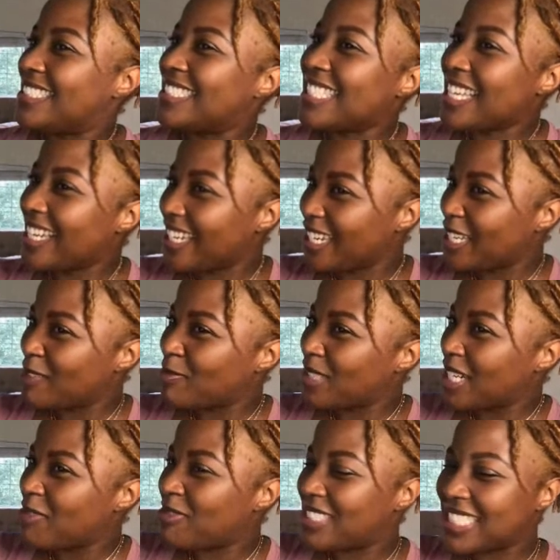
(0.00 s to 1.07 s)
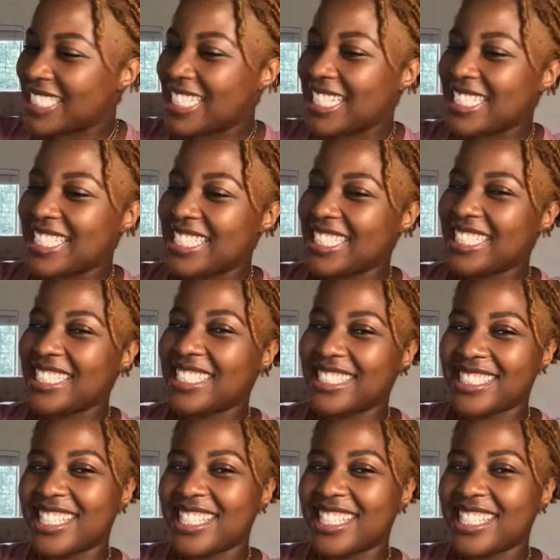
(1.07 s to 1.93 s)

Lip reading: Dang, but I want to say C.